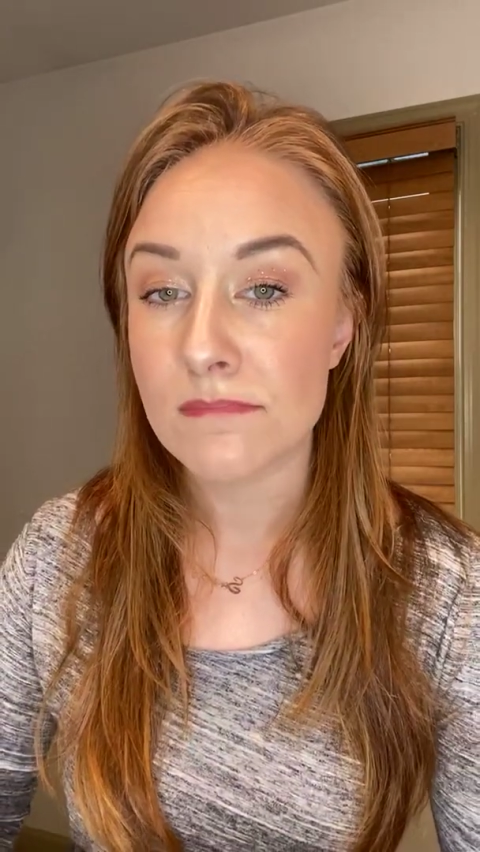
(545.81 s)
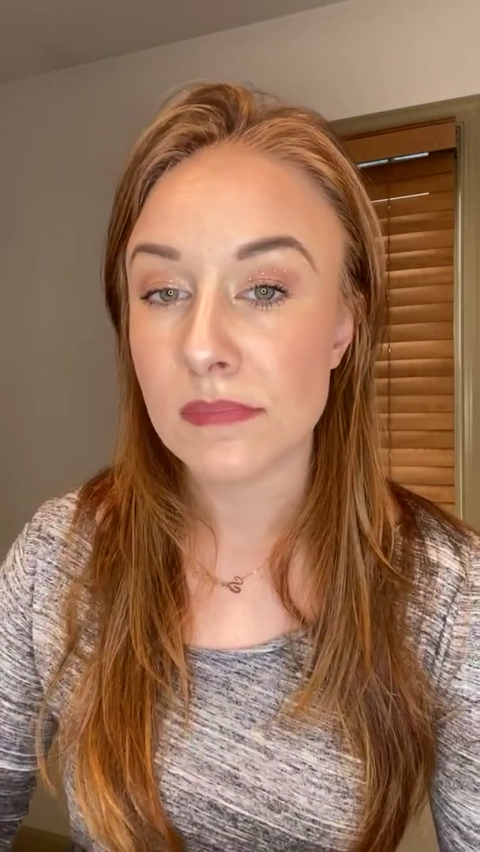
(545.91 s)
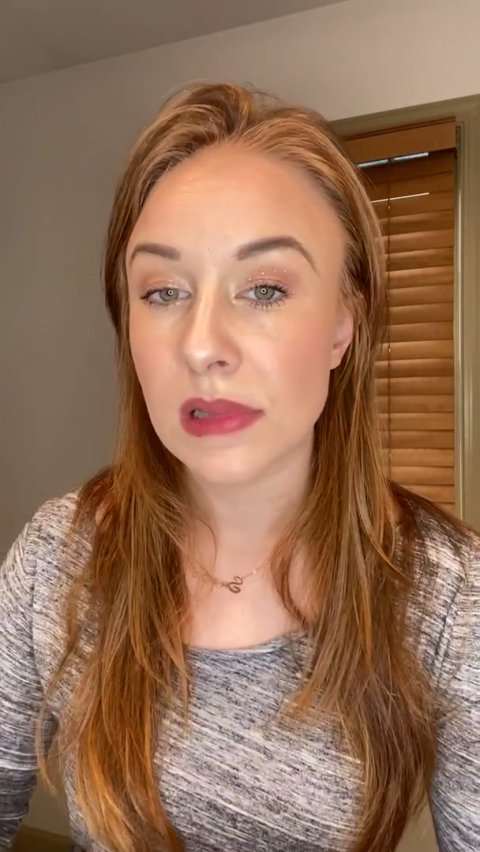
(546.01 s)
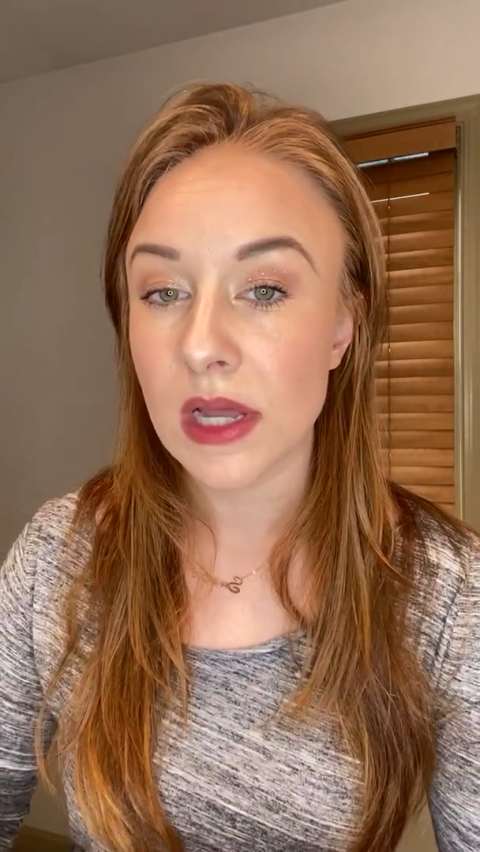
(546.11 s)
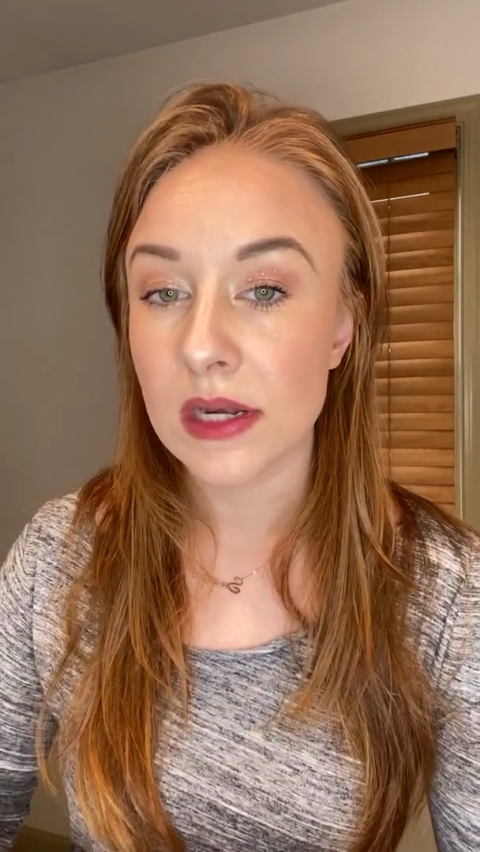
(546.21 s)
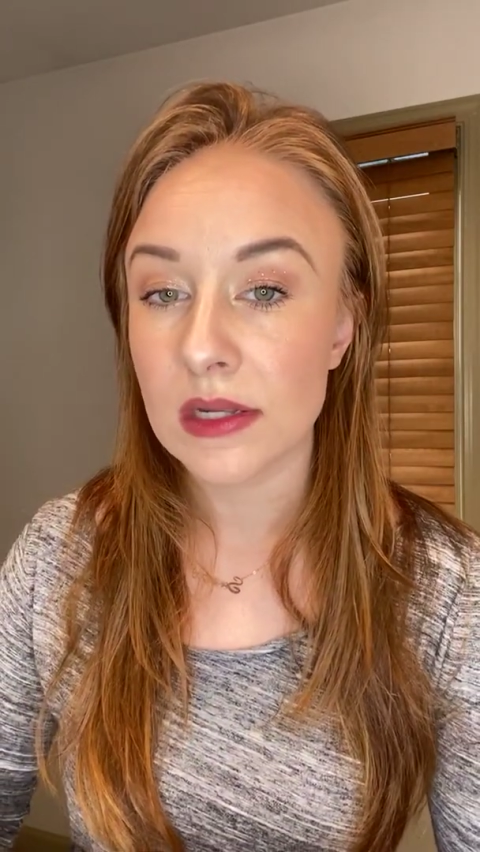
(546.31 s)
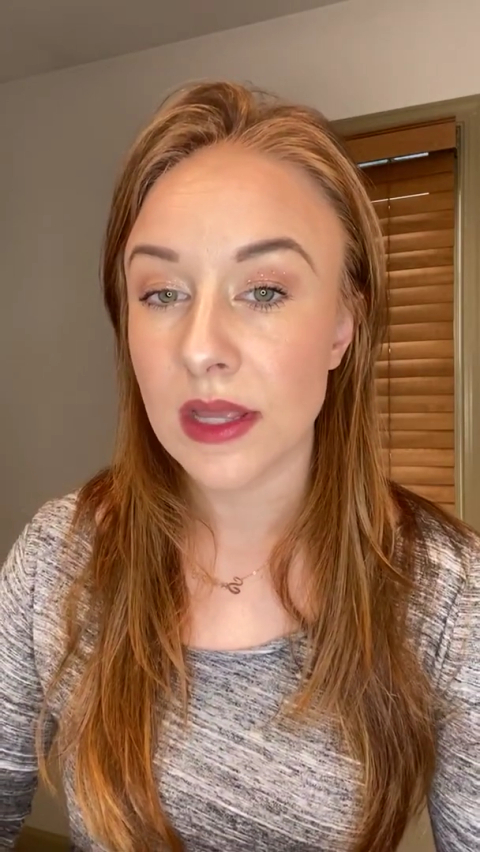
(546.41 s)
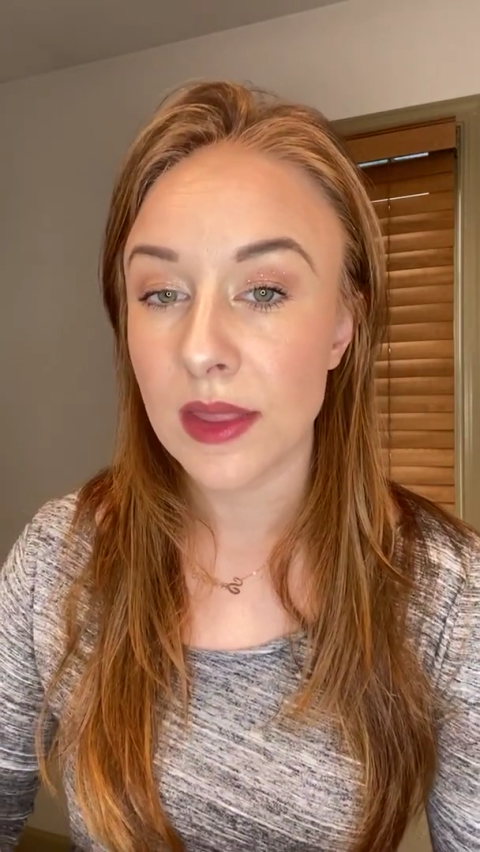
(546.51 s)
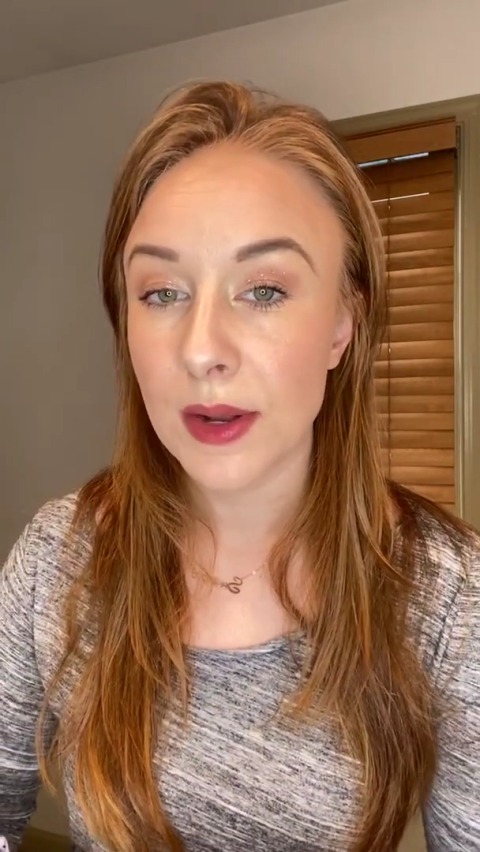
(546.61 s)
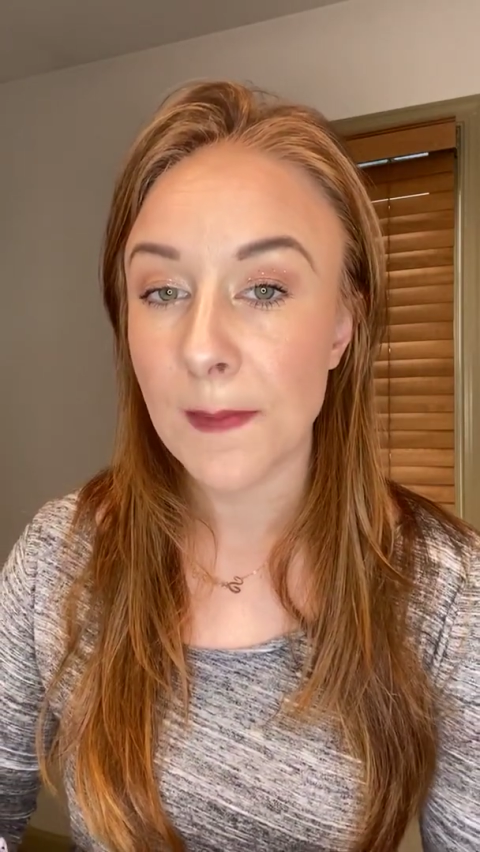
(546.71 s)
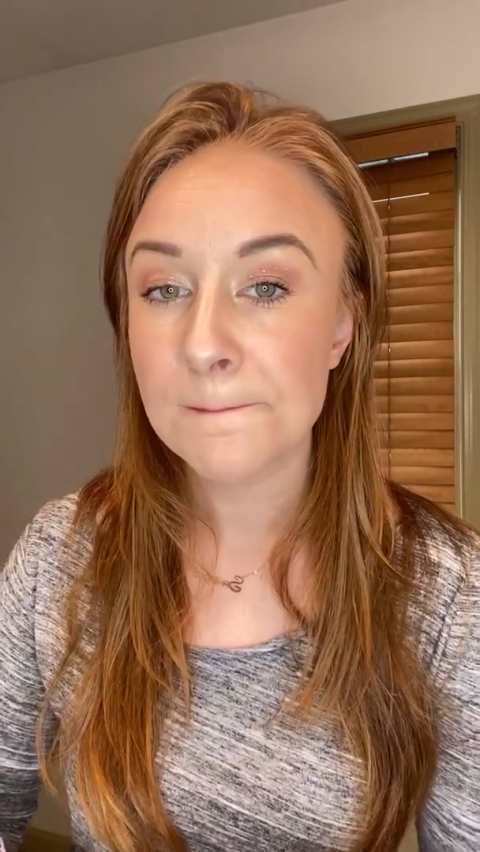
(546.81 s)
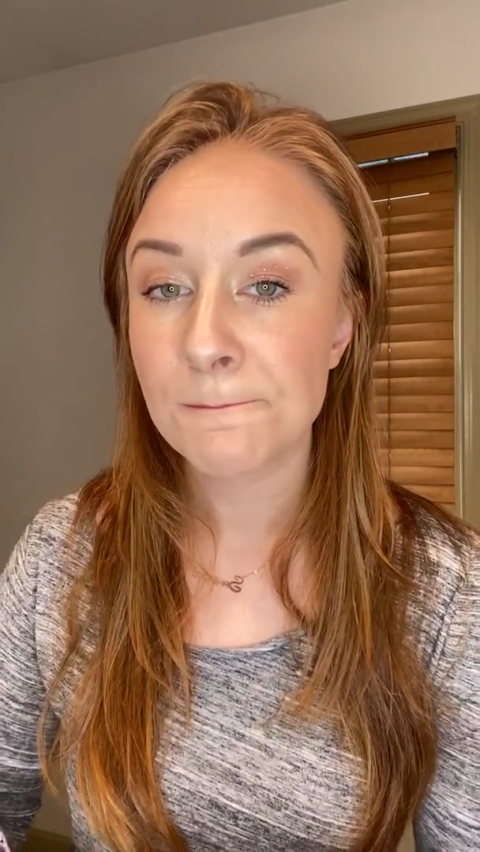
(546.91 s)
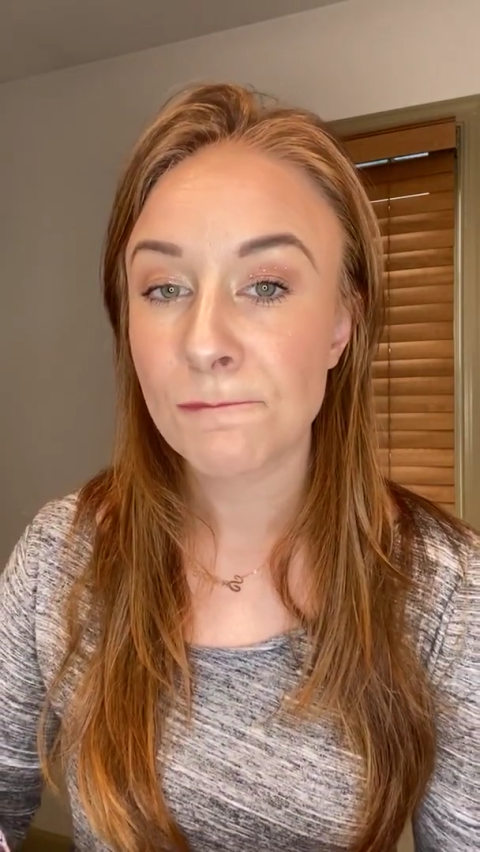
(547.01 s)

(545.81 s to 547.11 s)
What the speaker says: Blot it together,